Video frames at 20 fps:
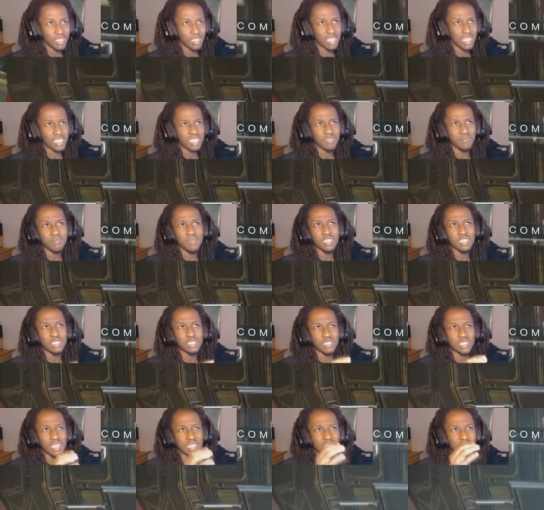like
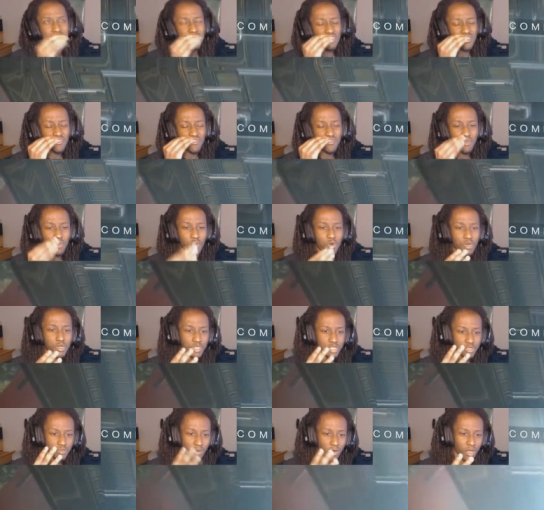emits I think four
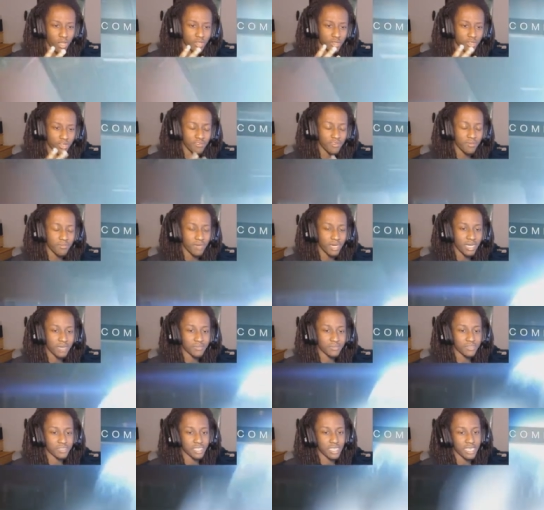small Nova
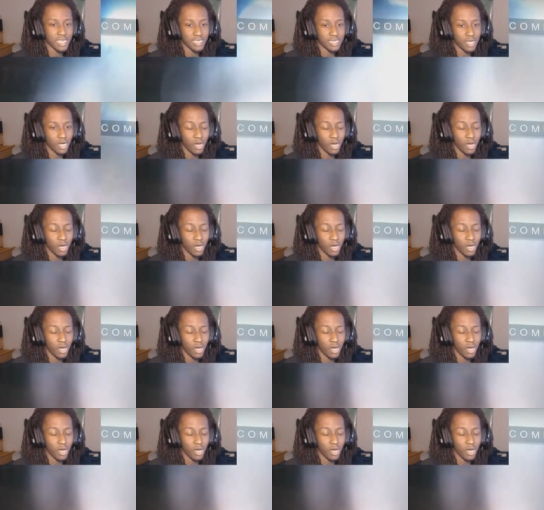Bombs that